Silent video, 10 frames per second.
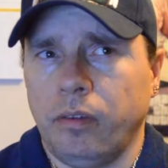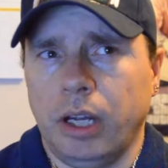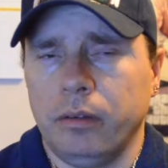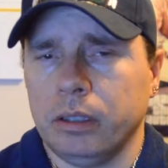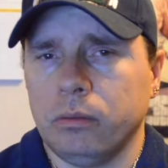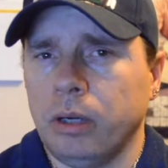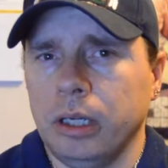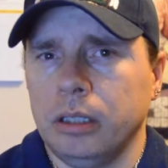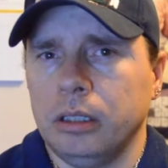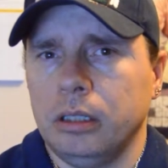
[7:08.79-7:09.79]
I don't know
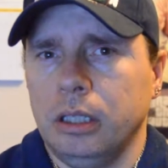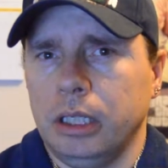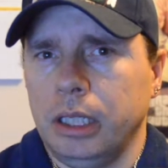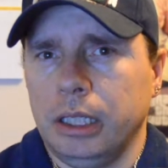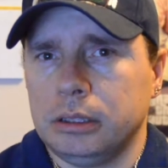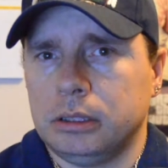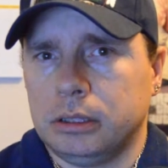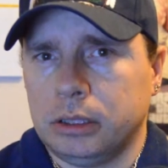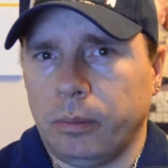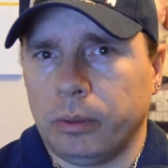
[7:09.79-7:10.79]
why. They had
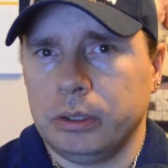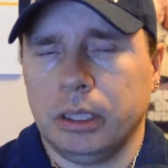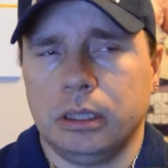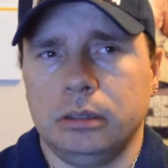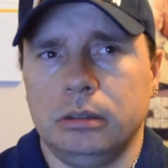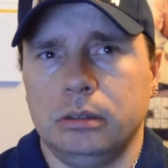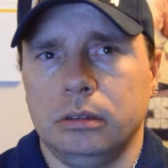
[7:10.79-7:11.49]
supper done.